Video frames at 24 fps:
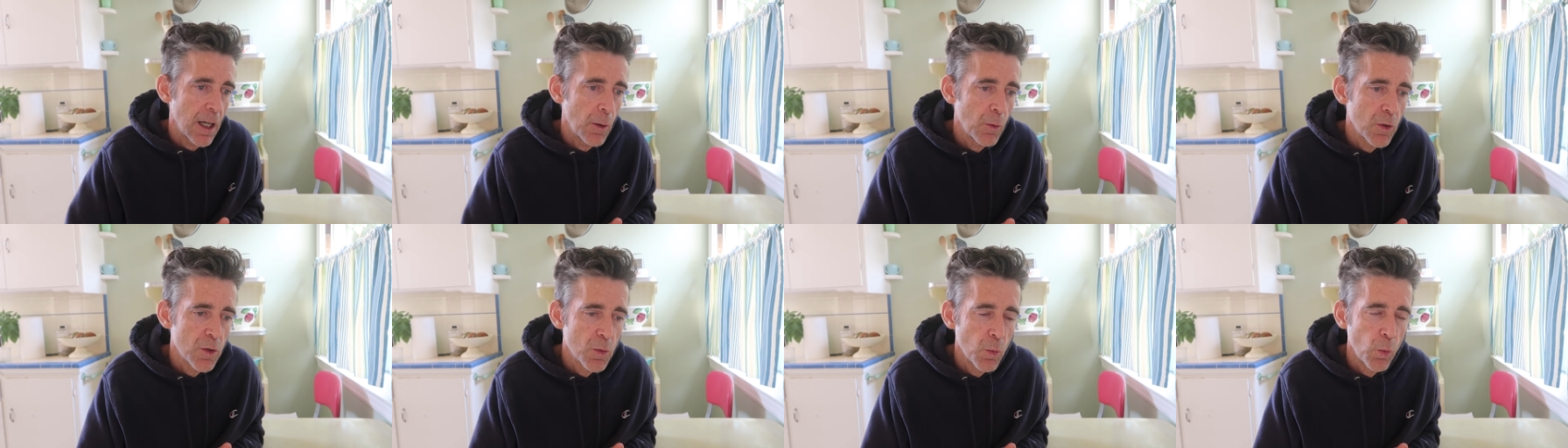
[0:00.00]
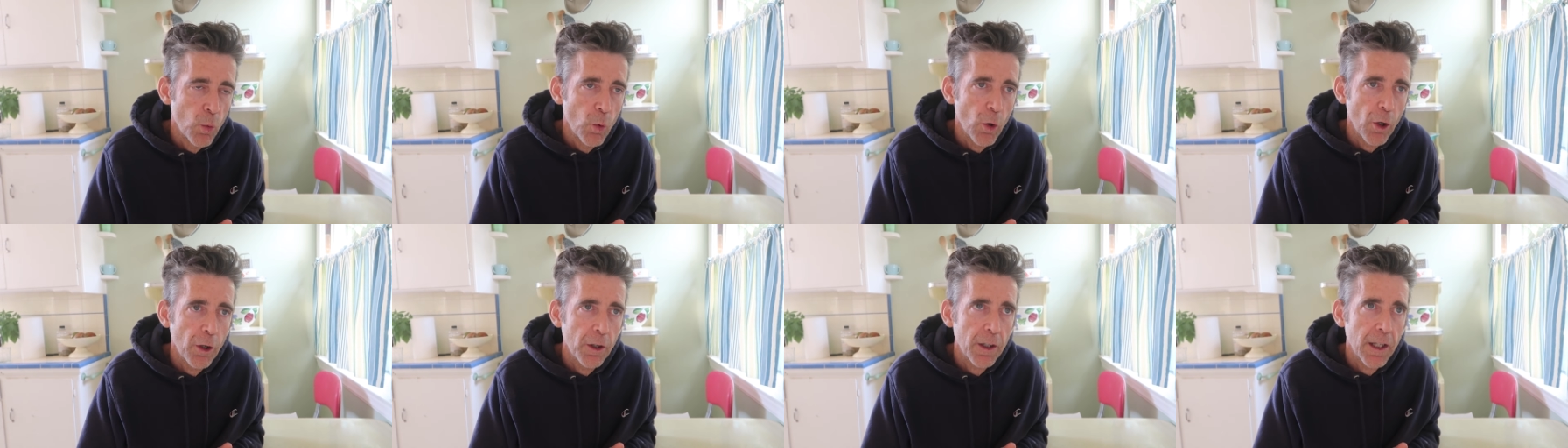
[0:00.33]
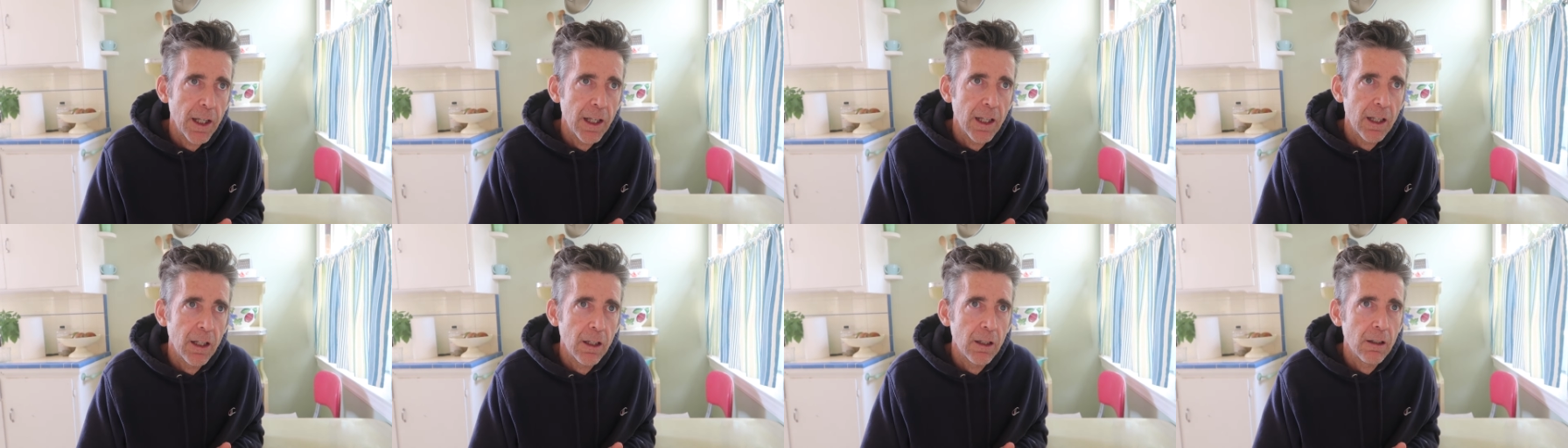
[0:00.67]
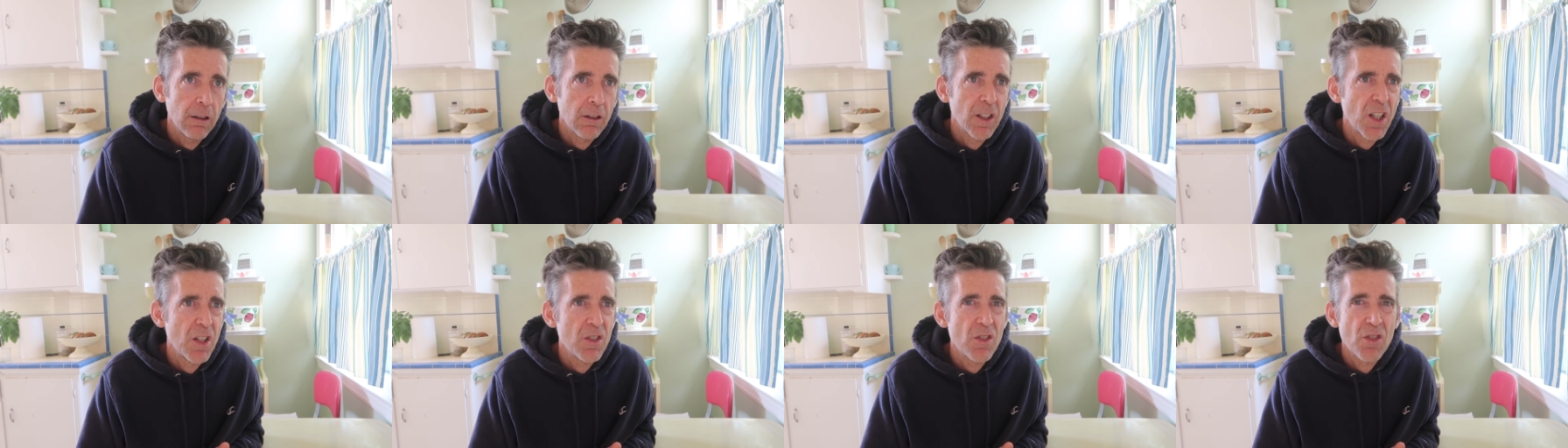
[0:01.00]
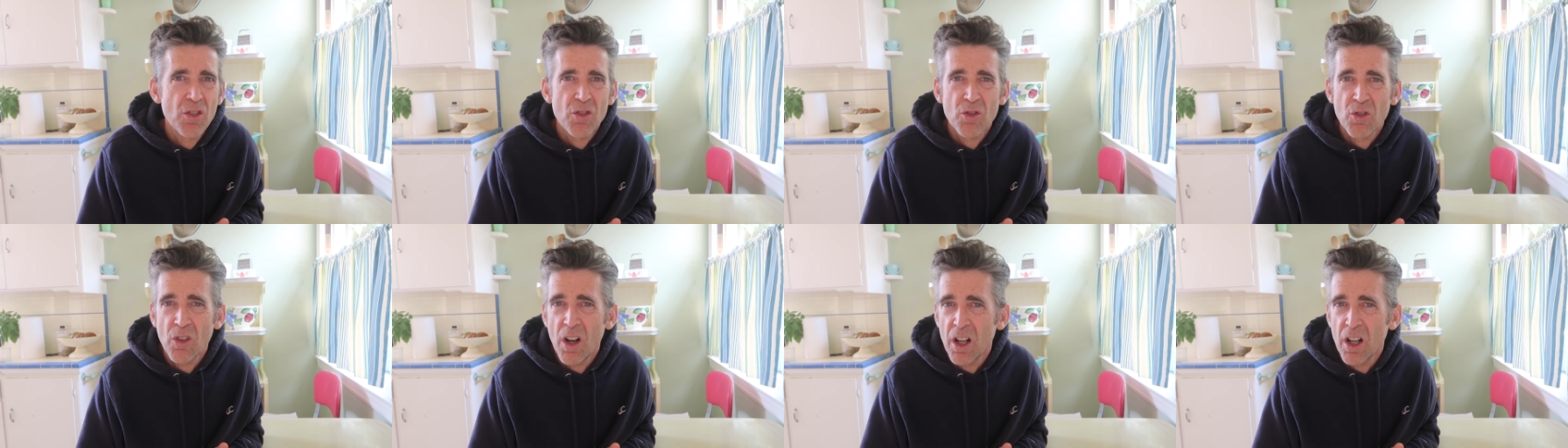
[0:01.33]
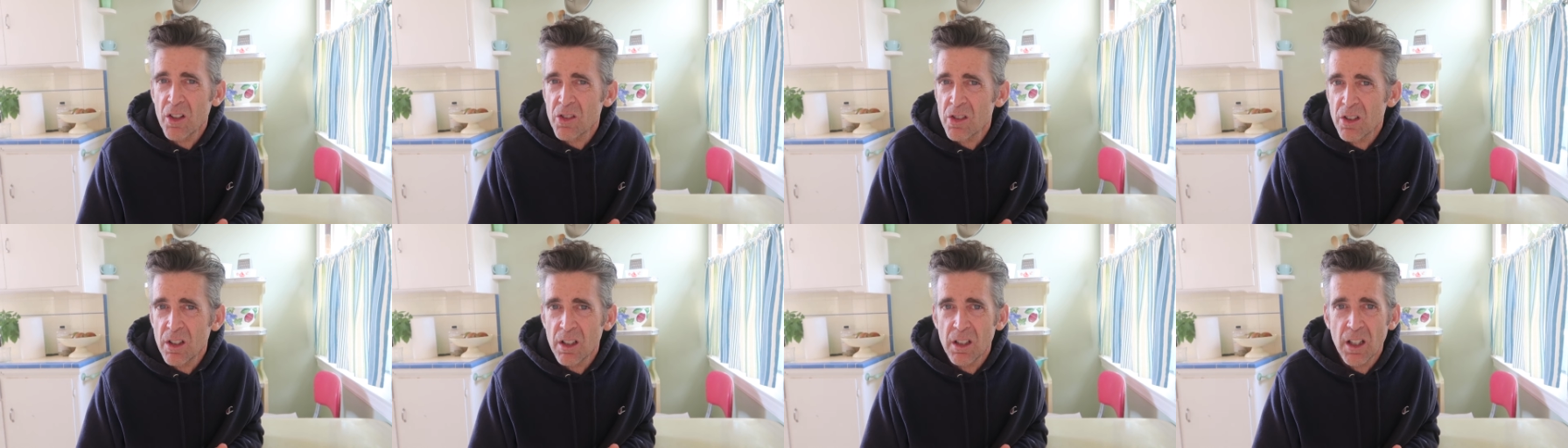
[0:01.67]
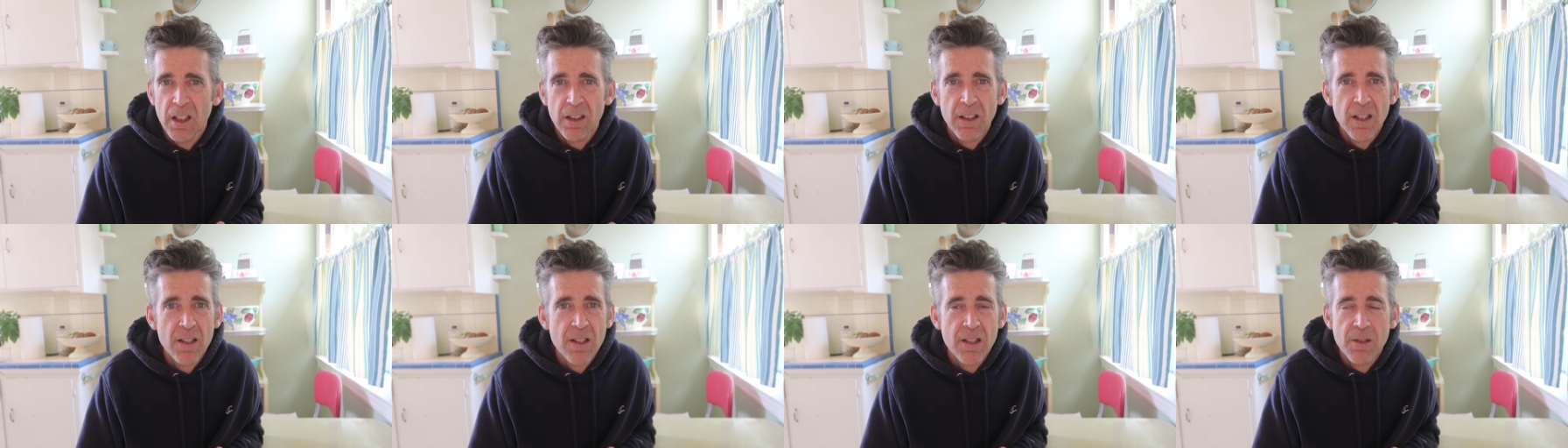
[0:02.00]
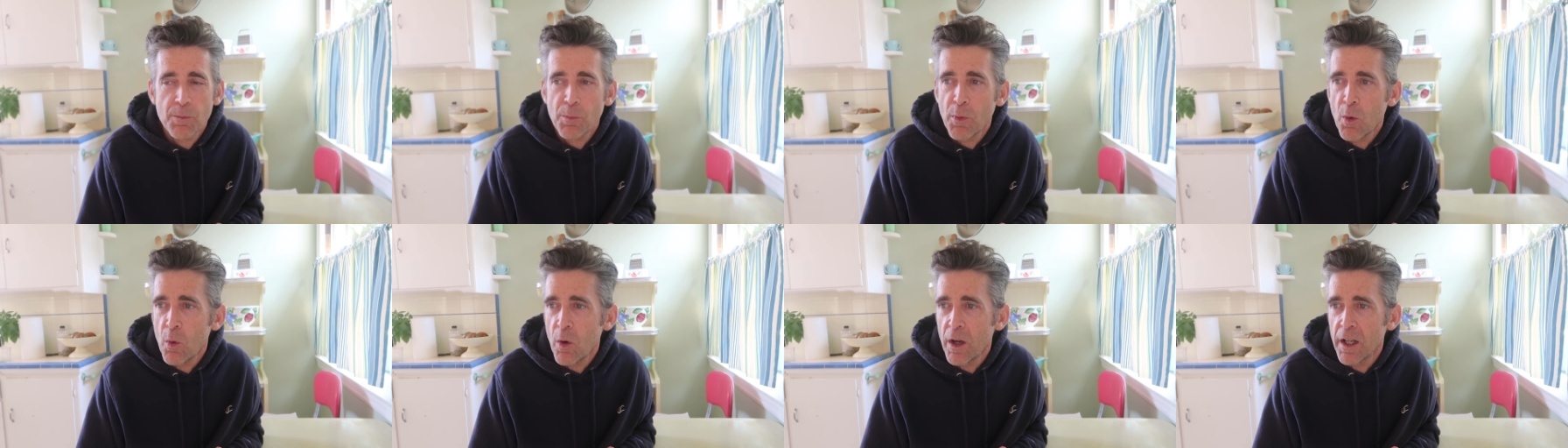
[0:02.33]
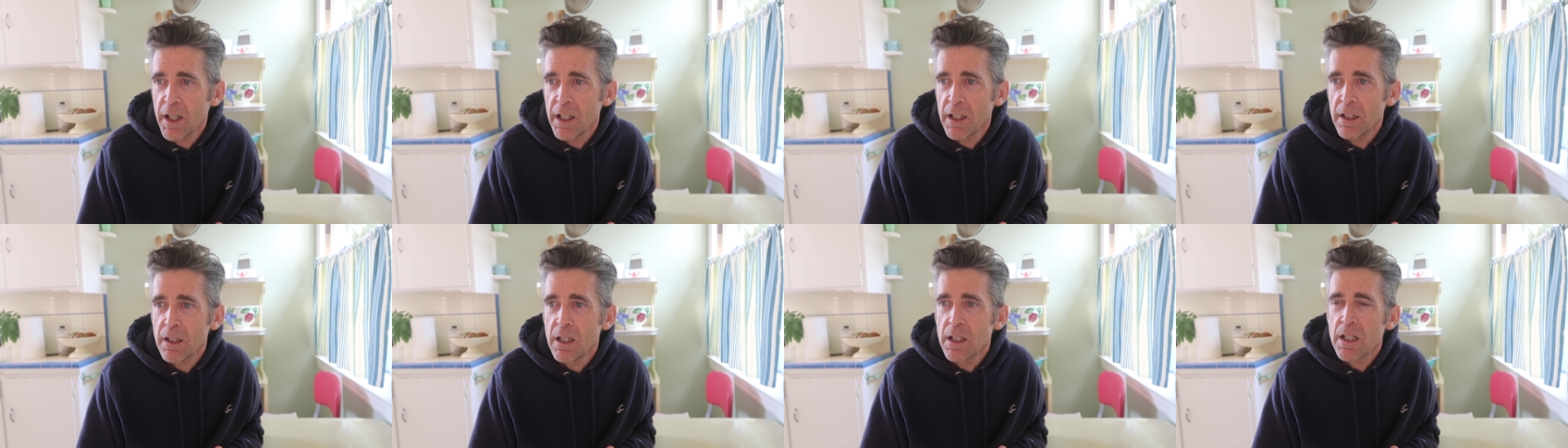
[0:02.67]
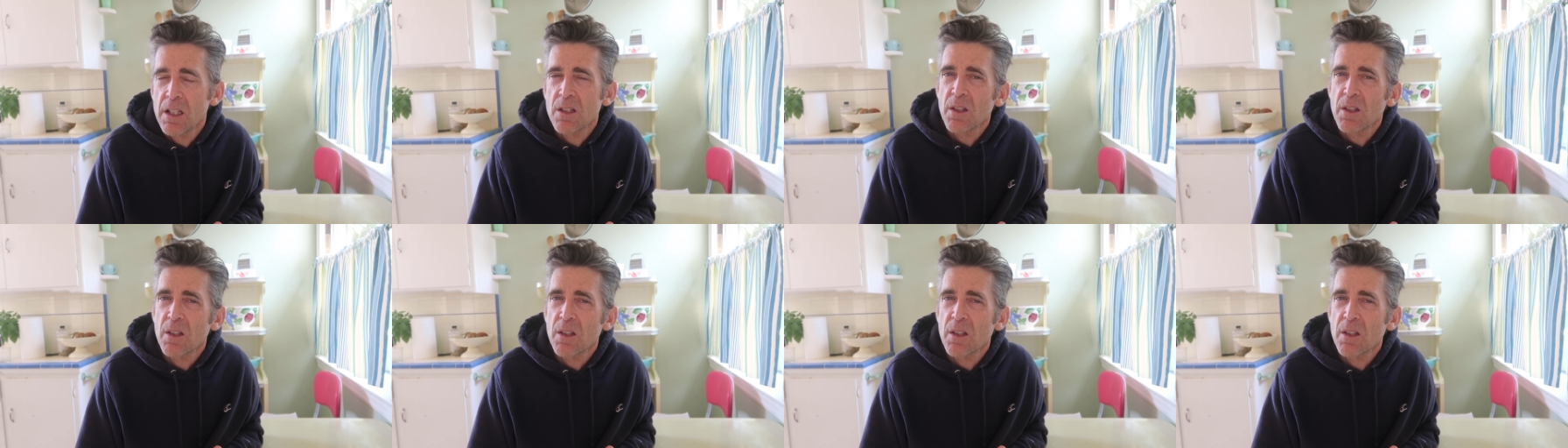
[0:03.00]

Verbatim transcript: I was working construction at this point.